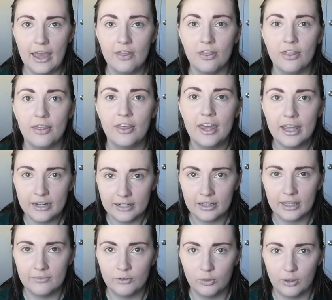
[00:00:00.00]
and then
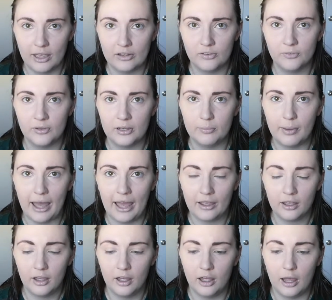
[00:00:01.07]
give you guys
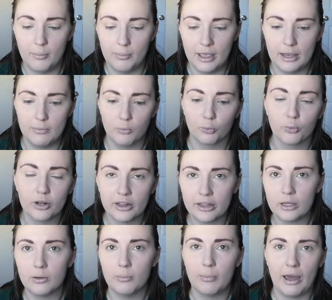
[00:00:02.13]
feedback and
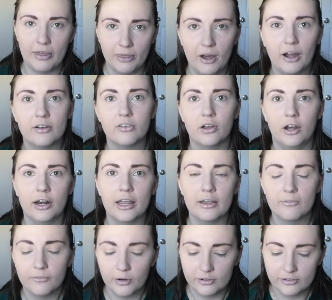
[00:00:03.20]
really my thoughts on
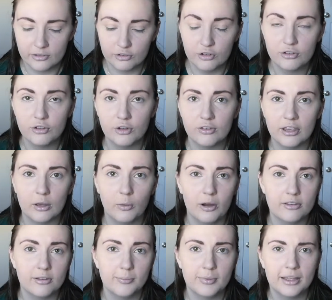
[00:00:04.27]
it versus just using it
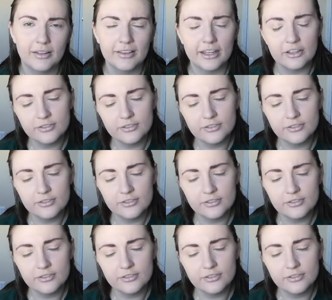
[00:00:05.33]
once and being like,